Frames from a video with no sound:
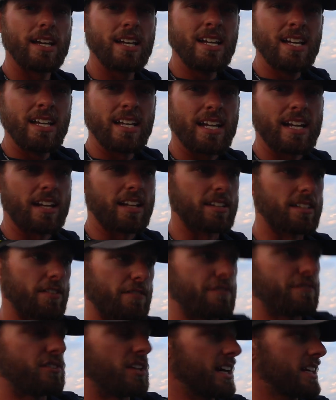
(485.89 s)
it kind of
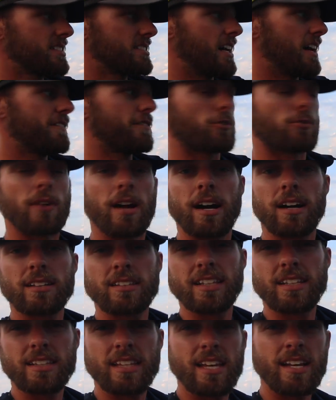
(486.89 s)
deflects off a rock like